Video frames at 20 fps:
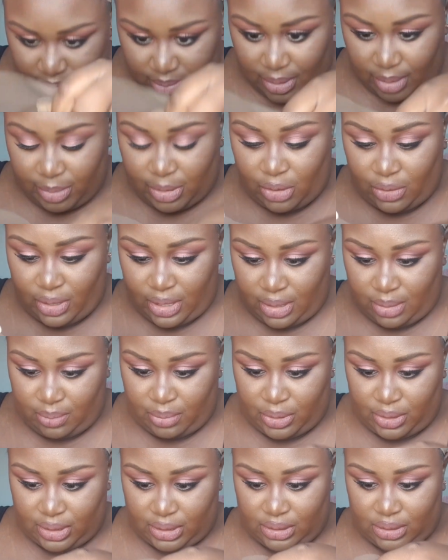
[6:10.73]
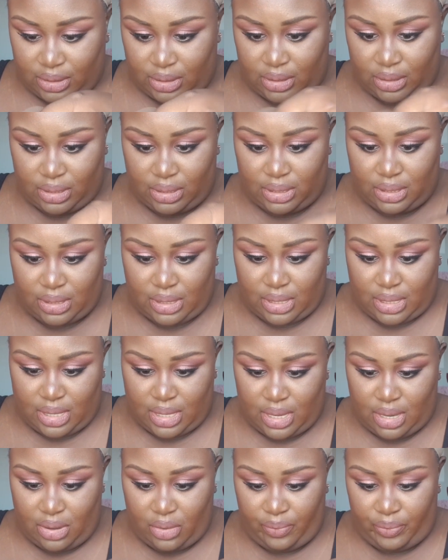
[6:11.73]
but I'm gonna go ahead and put this on
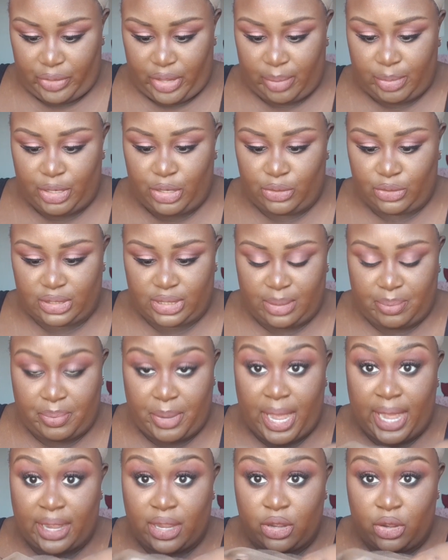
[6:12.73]
now. I'm gonna use the back